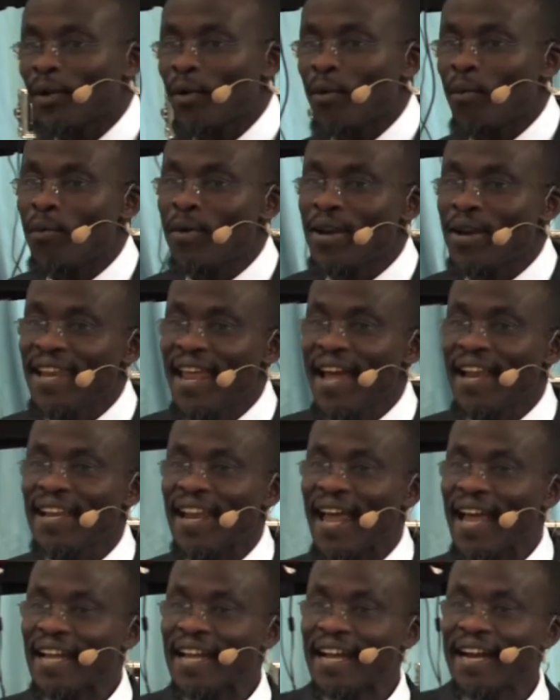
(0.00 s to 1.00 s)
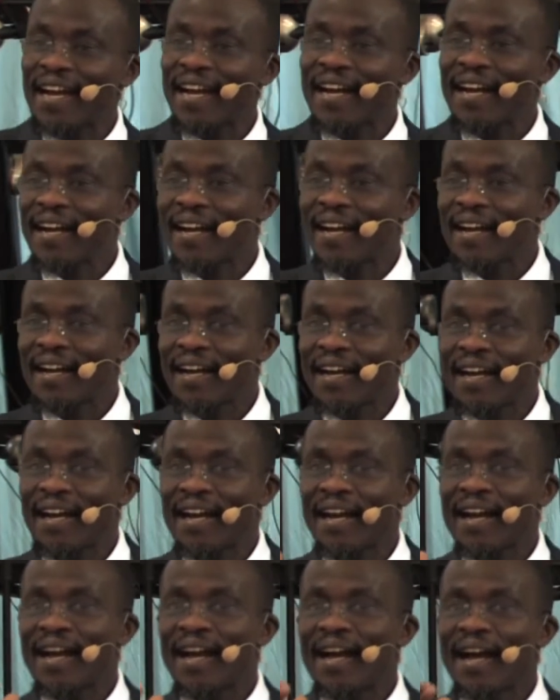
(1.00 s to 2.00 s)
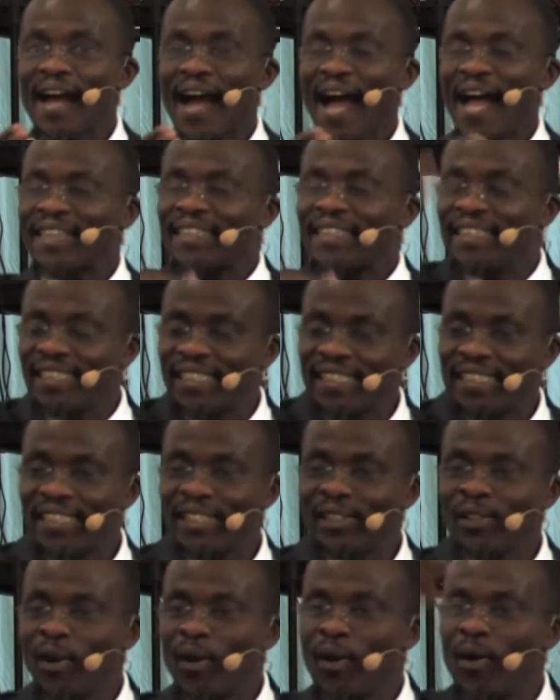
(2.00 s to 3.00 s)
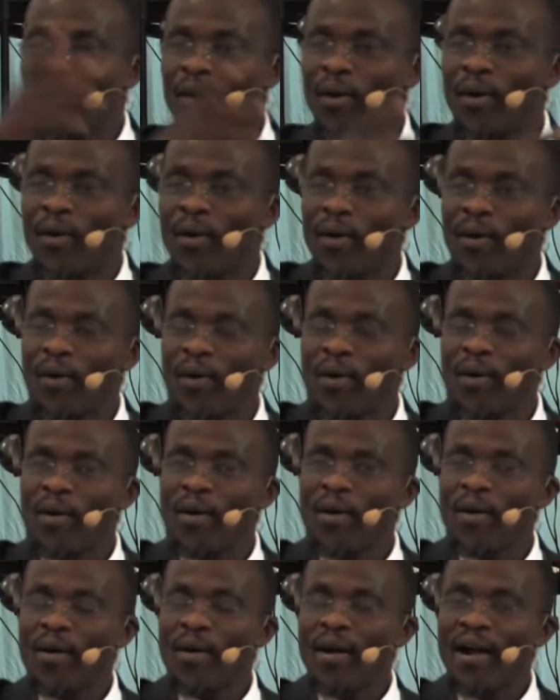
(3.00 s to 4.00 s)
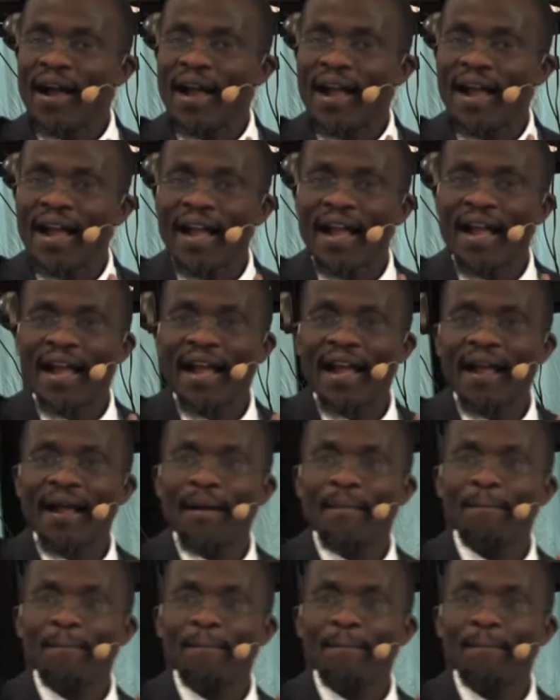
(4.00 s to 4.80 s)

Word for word: We learn like uh, addition or uh,